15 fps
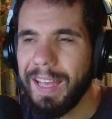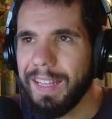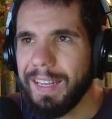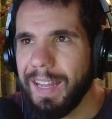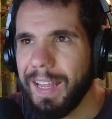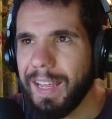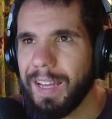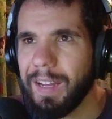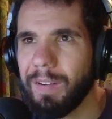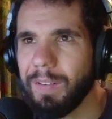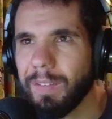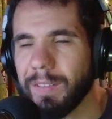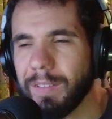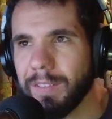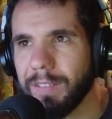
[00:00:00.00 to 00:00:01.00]

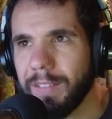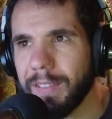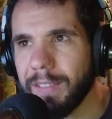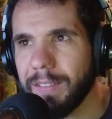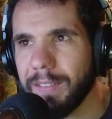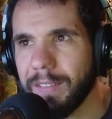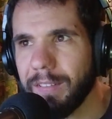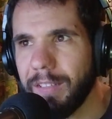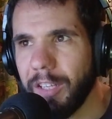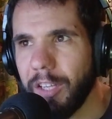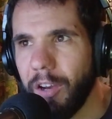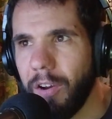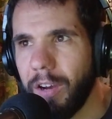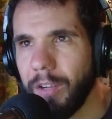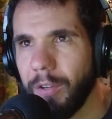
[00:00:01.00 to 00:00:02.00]
Now, like the
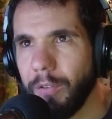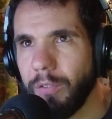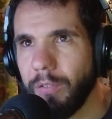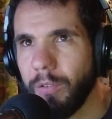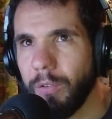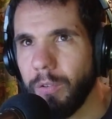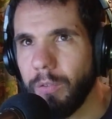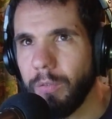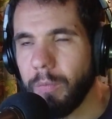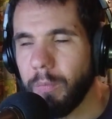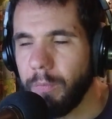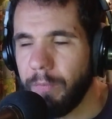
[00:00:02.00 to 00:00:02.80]
guy the